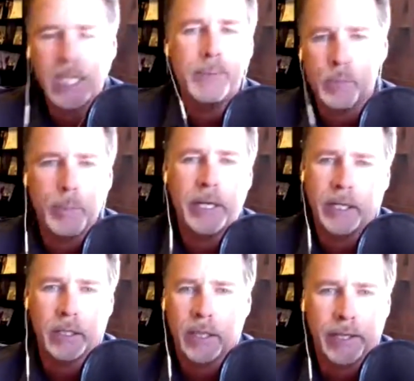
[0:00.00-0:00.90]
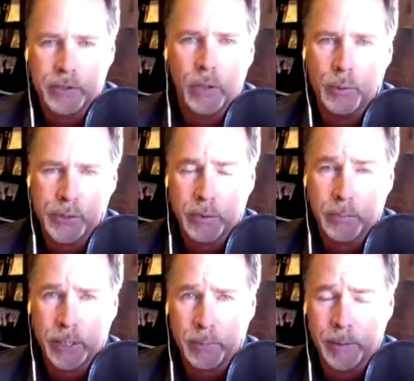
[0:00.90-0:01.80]
They keep spending it like it's always
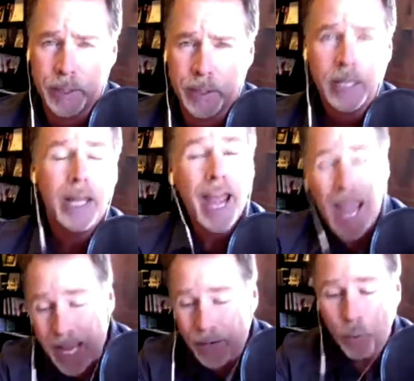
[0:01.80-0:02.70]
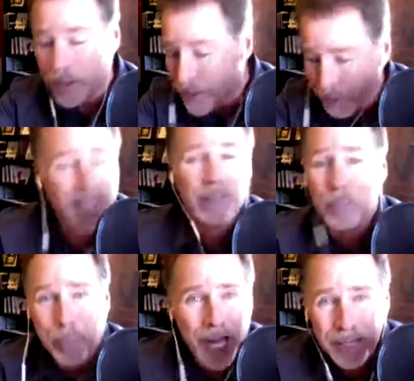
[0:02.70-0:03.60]
going to be coming in. And when they're
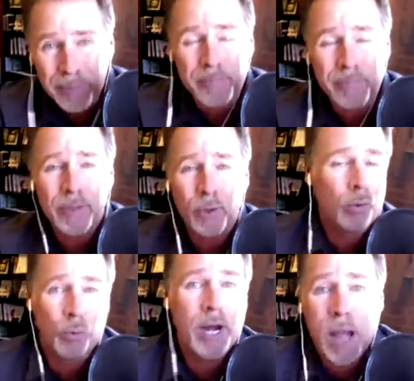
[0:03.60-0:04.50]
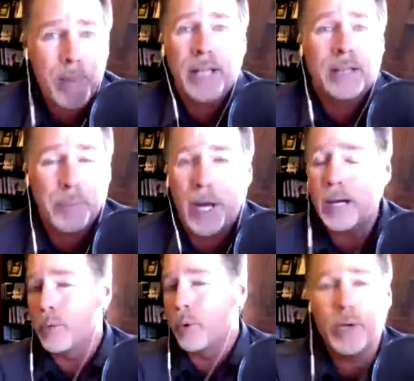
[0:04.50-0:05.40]
at the bottom, or when I'm at the
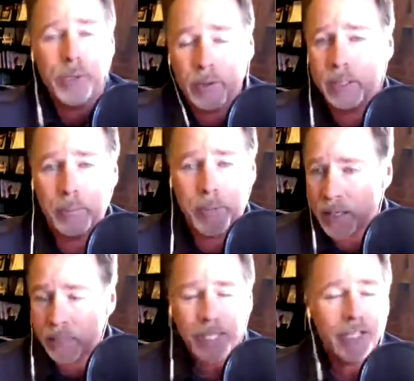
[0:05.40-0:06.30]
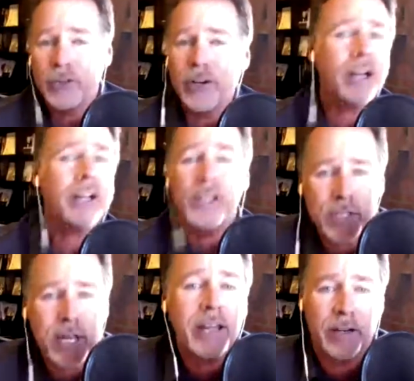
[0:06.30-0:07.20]
bottom, or when you're at the bottom, you're not going
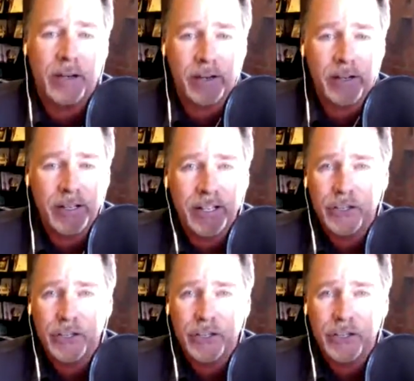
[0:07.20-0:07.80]
to stay there.